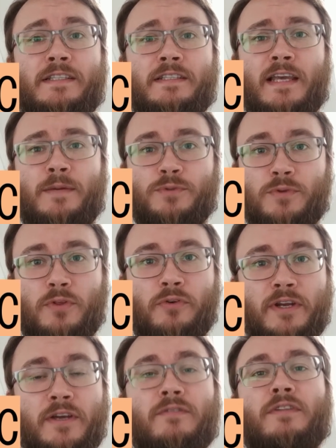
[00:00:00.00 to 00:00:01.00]
is episode
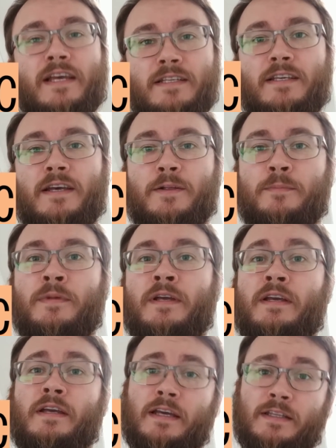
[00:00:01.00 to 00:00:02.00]
3 of Let's Elm.
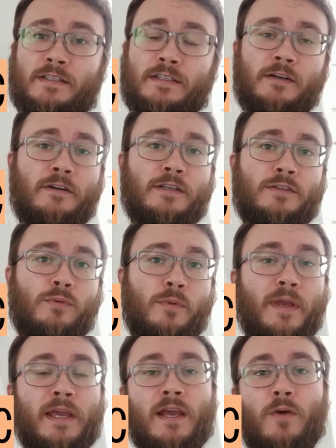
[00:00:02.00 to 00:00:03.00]
In this series we're
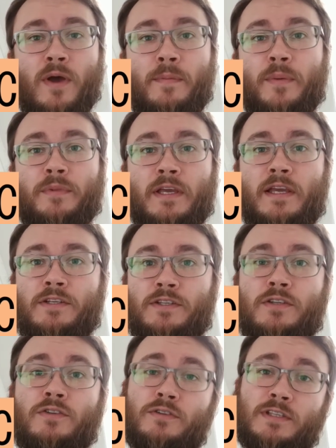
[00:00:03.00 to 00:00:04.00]
making a web
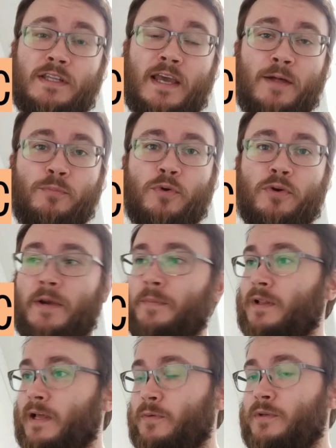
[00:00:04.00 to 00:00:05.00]
application using the Elm programming
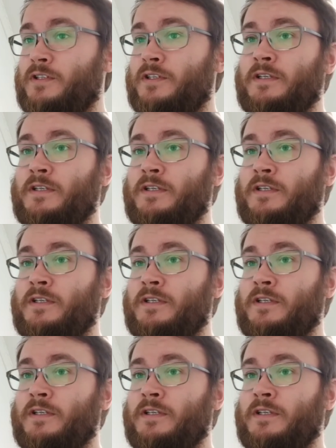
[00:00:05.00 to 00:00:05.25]
language.